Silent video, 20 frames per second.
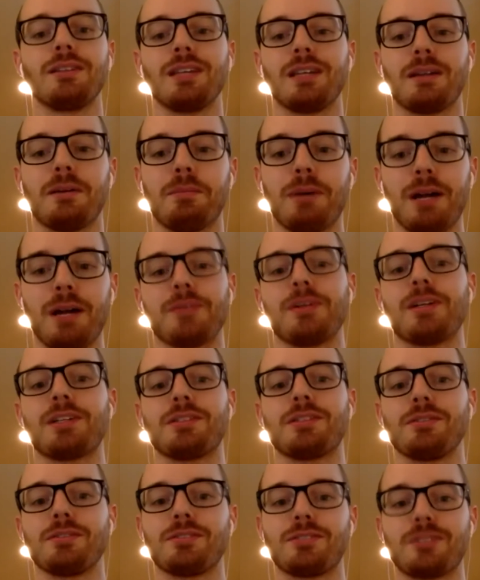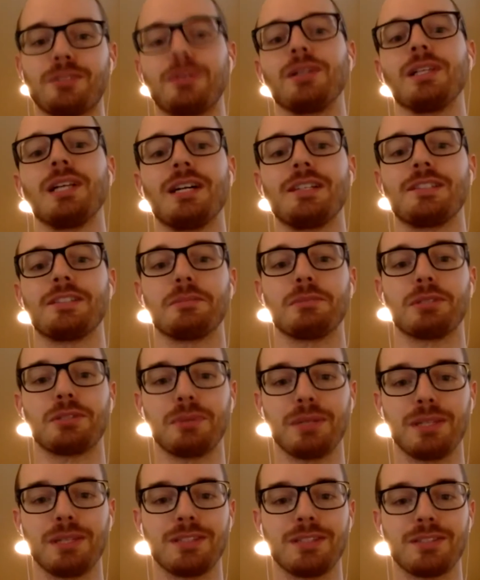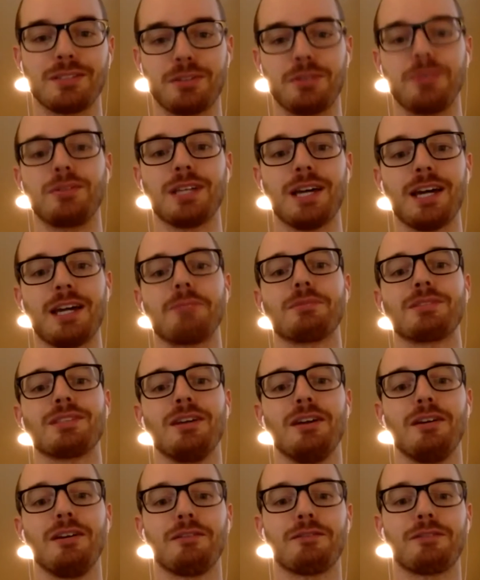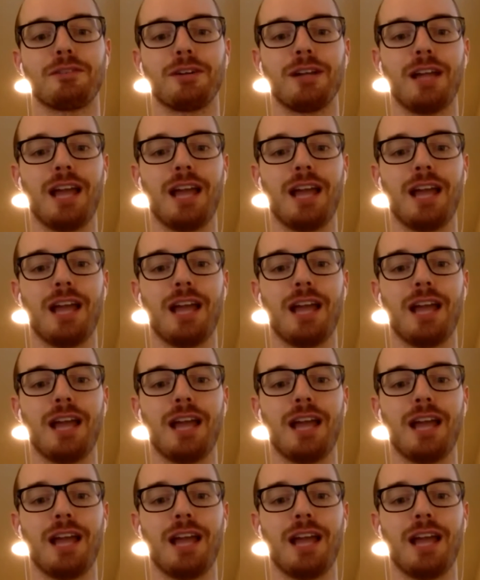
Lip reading: like a bidirectional serializer between these two types for